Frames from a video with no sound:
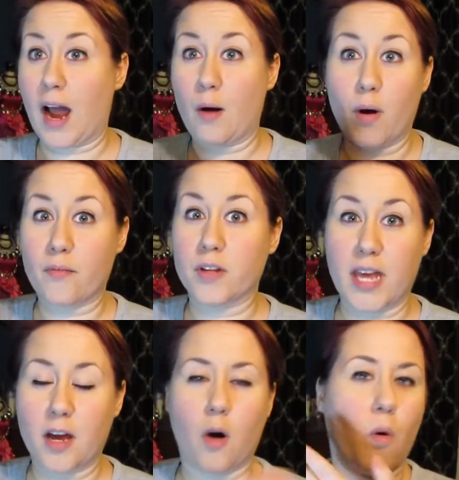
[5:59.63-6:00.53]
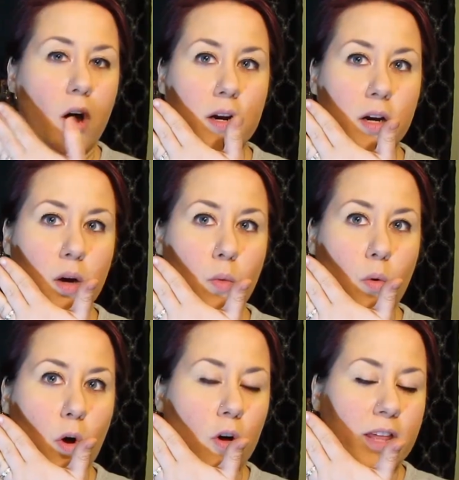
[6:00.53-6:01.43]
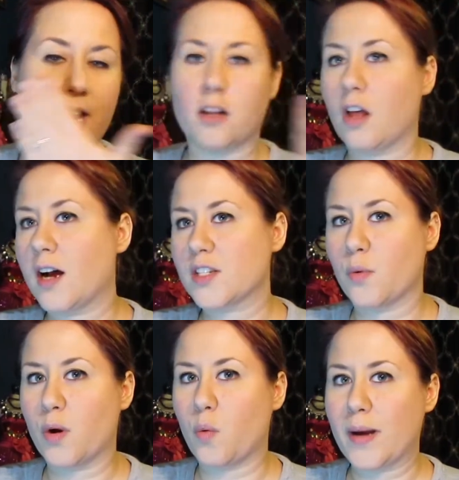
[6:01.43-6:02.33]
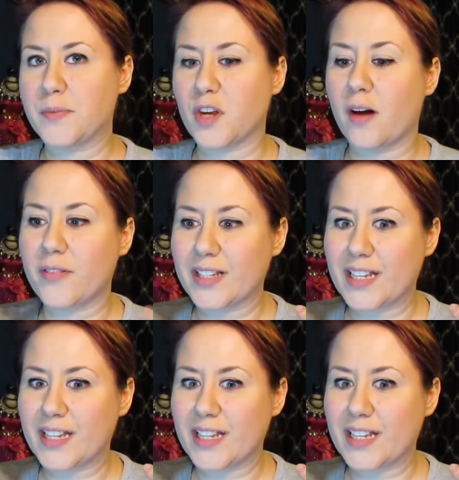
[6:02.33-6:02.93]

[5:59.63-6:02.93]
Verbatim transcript: however they go on, all that gloss when it wipes off it